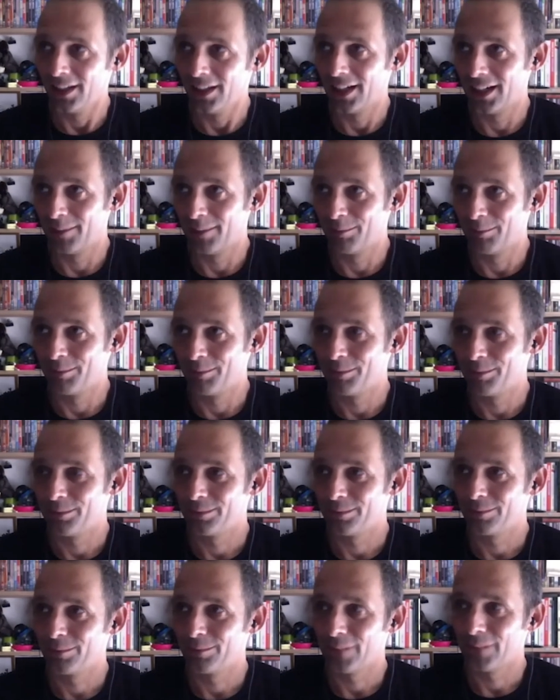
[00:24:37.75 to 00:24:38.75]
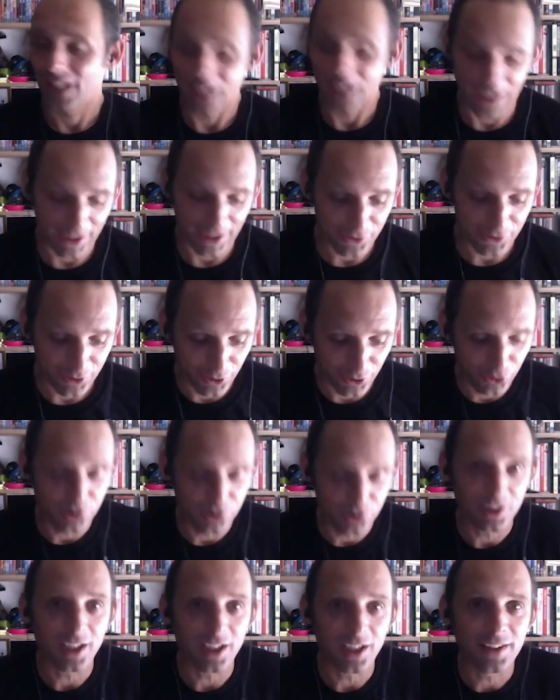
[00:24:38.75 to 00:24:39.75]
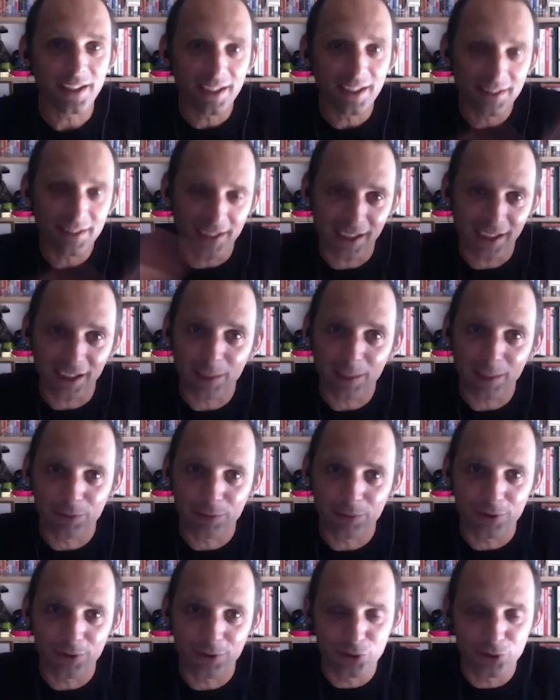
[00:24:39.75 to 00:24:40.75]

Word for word: And it's I think there's a clip of